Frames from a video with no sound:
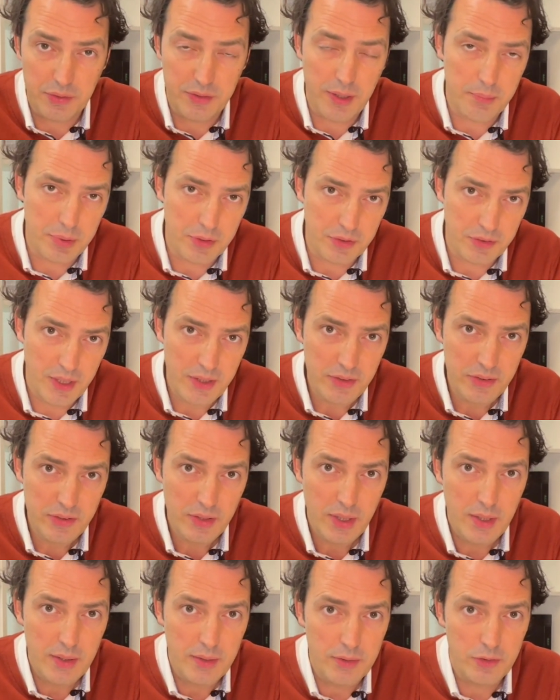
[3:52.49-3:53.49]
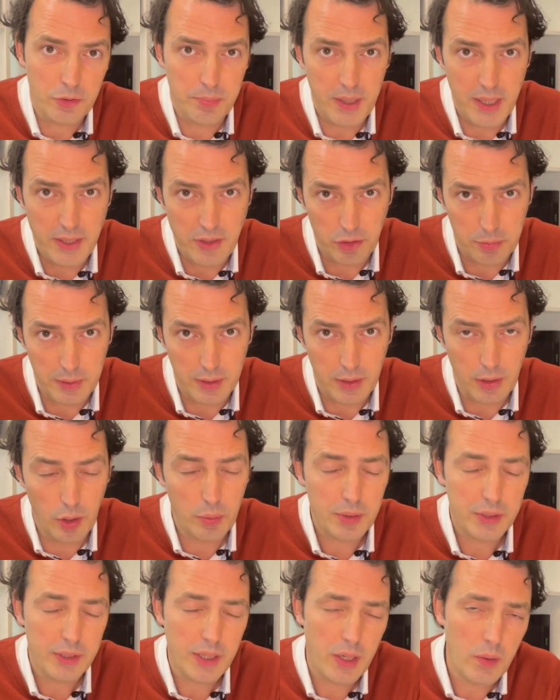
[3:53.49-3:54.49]
10%. Spain is a bit
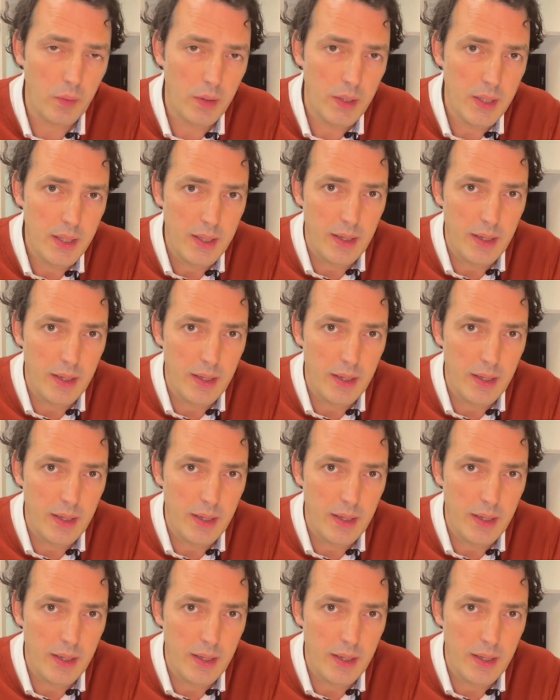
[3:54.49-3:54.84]
lower now.